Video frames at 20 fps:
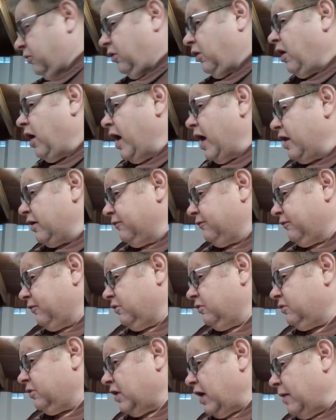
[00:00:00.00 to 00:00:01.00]
to a lot of
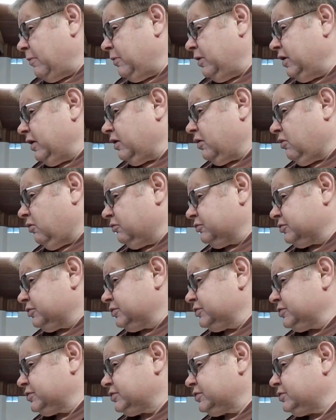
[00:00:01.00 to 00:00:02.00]
dominant
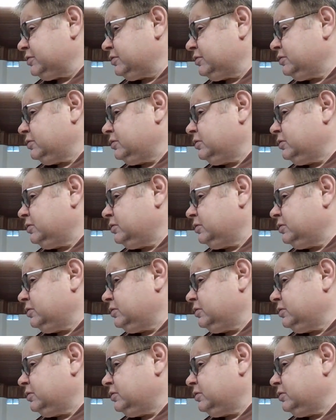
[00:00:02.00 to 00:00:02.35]
cultures,